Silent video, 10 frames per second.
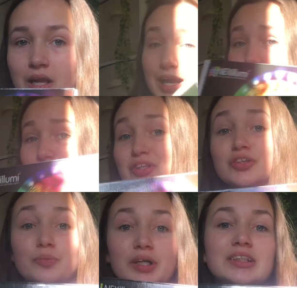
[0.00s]
I'm
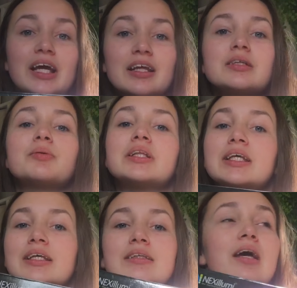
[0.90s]
super excited to put
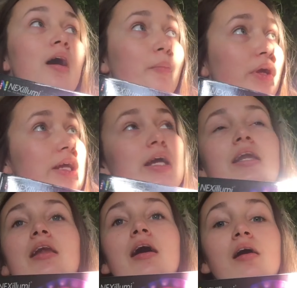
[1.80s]
these up
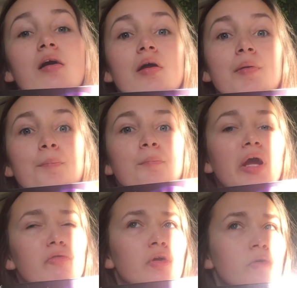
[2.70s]
in
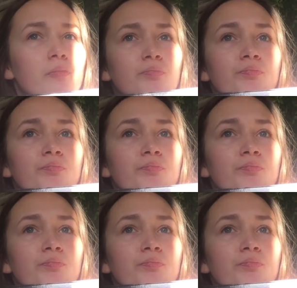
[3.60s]
my room.